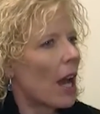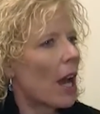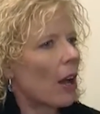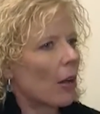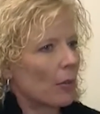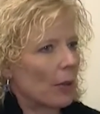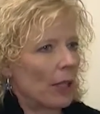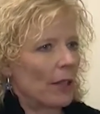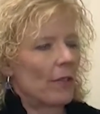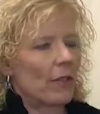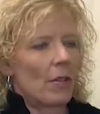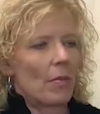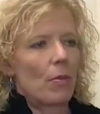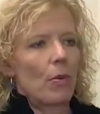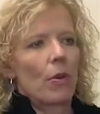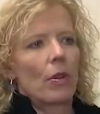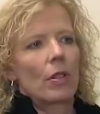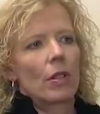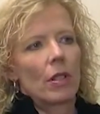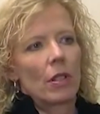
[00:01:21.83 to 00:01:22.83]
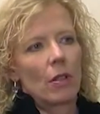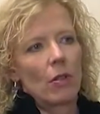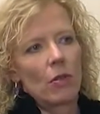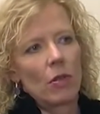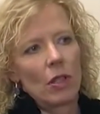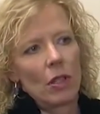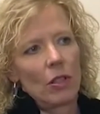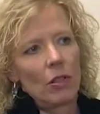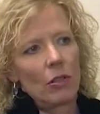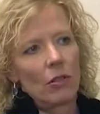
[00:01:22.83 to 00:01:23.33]
help give support to
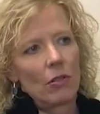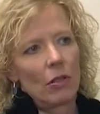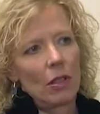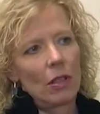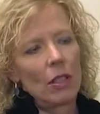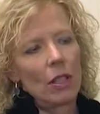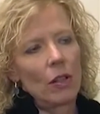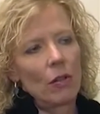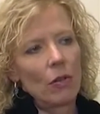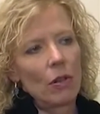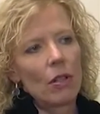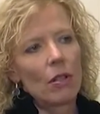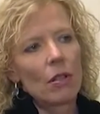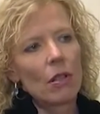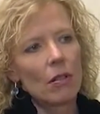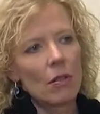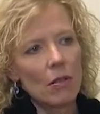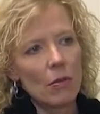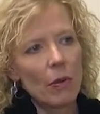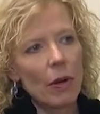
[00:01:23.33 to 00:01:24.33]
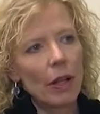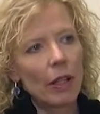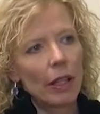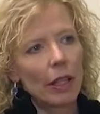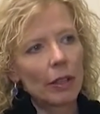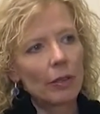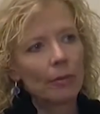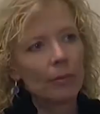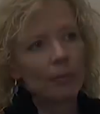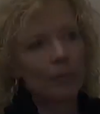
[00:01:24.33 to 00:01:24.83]
those tissues and decrease on
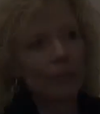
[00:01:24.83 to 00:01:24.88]
swelling.